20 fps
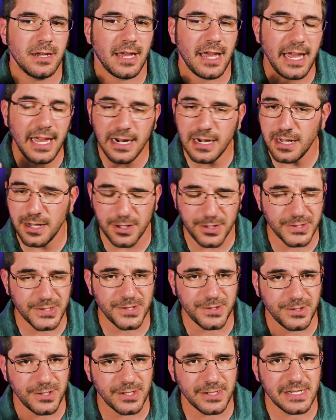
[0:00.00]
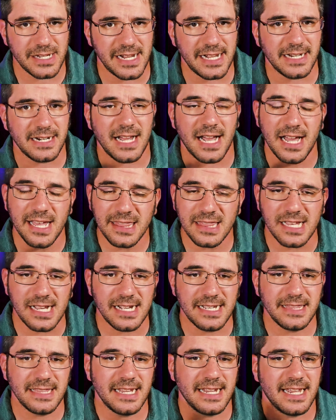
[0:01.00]
And I also looked at
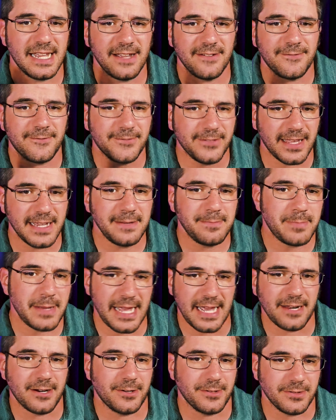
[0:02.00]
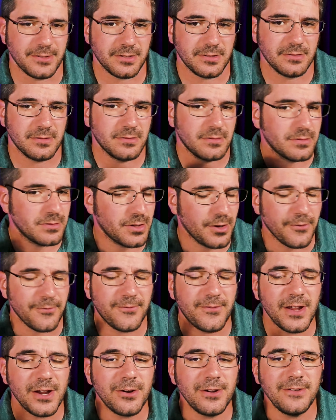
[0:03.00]
online, they have flight patterns. They're
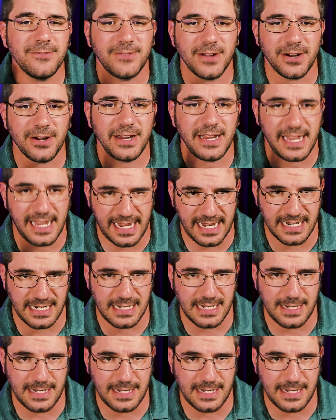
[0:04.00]
very, very handy.